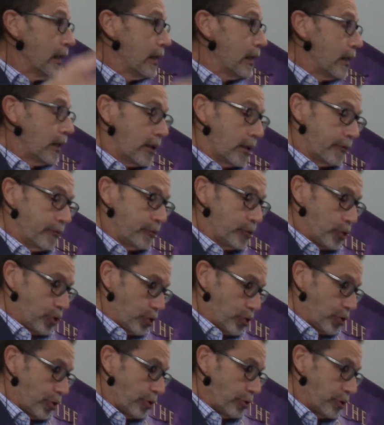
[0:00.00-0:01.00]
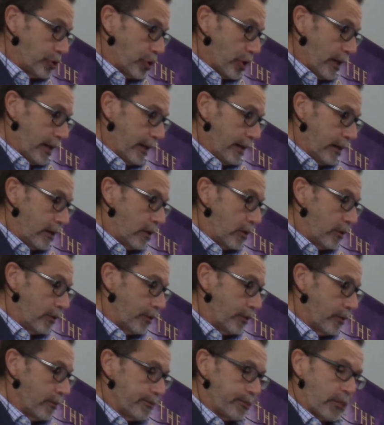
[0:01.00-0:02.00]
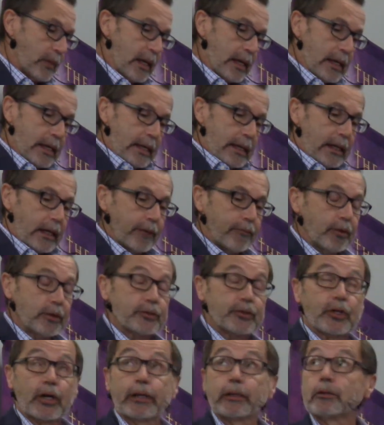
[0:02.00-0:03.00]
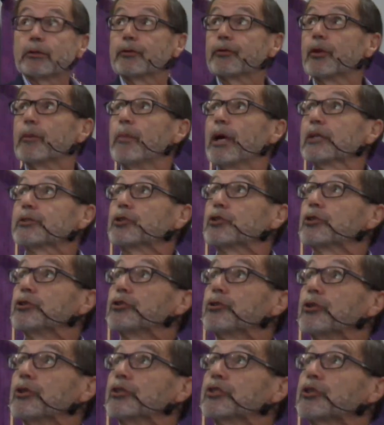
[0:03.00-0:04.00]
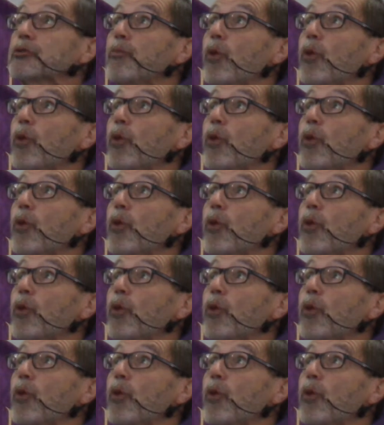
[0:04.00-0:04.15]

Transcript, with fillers: of church health. I've entitled the message this